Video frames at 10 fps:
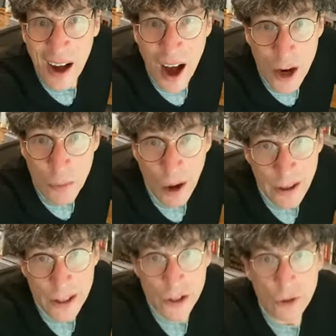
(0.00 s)
un-
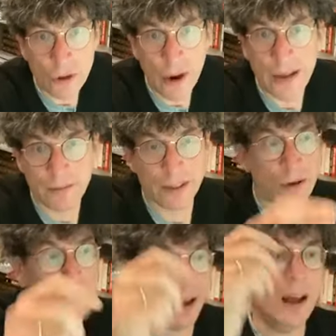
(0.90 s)
yes, you're right,
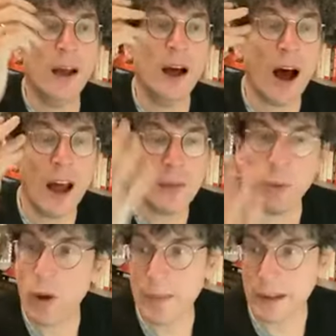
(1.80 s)
Victoria.
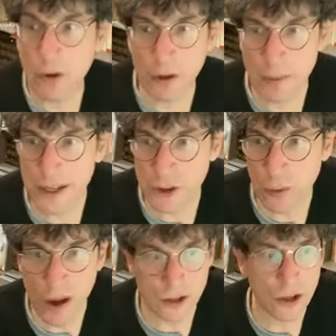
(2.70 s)
Unemployment can only pay so
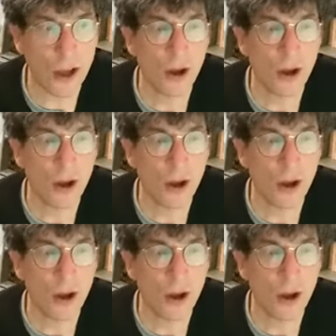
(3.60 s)
much.